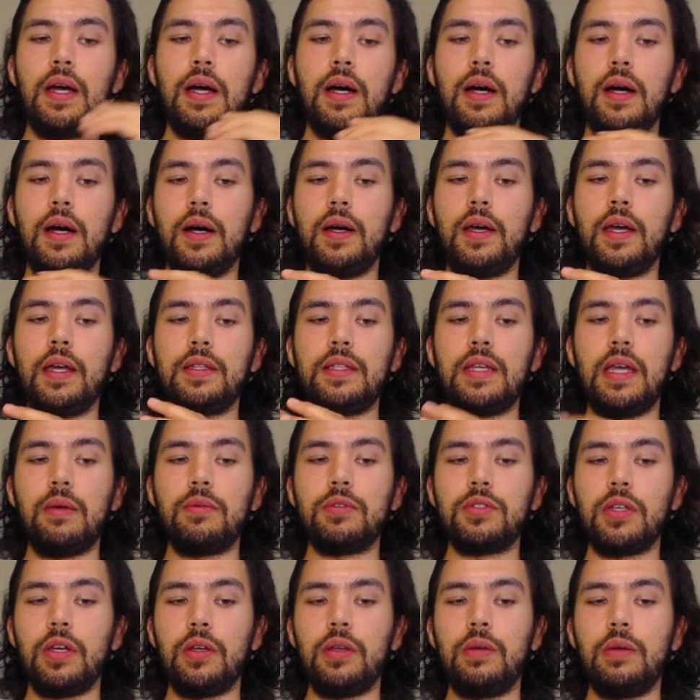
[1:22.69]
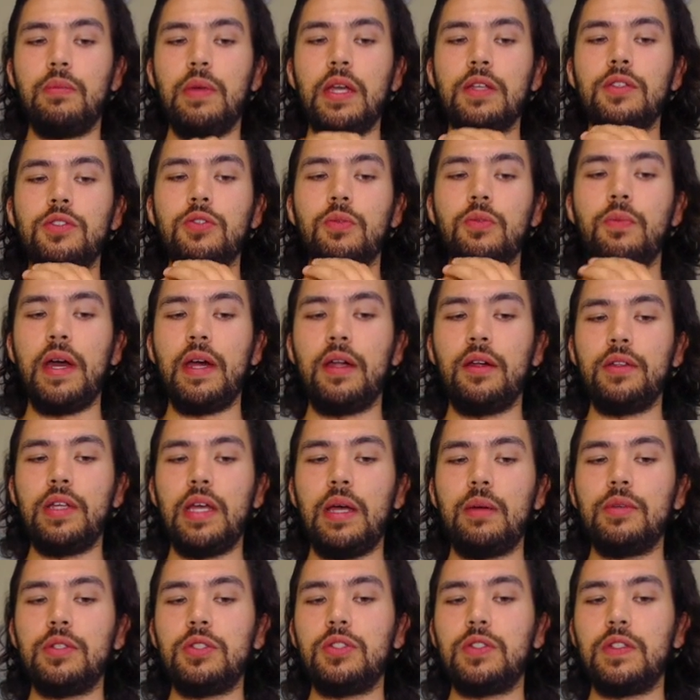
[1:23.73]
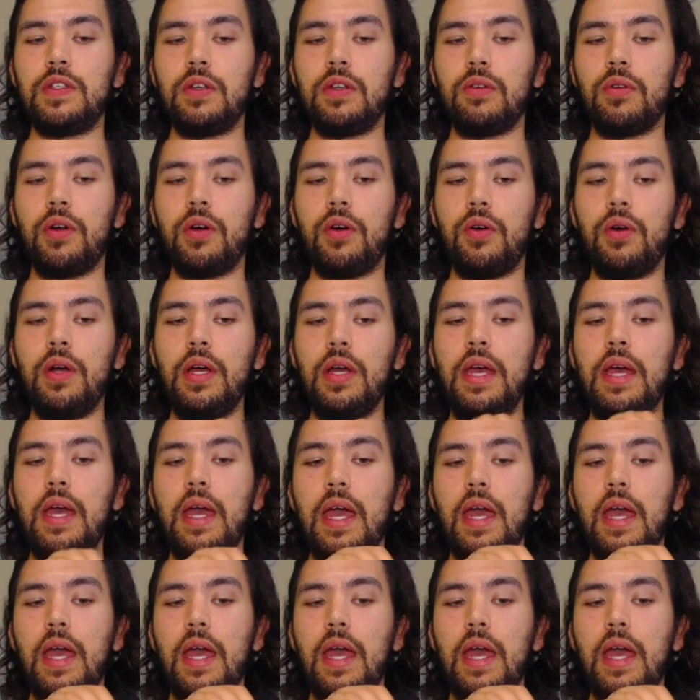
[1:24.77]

at damage height, it makes your battle damage 0,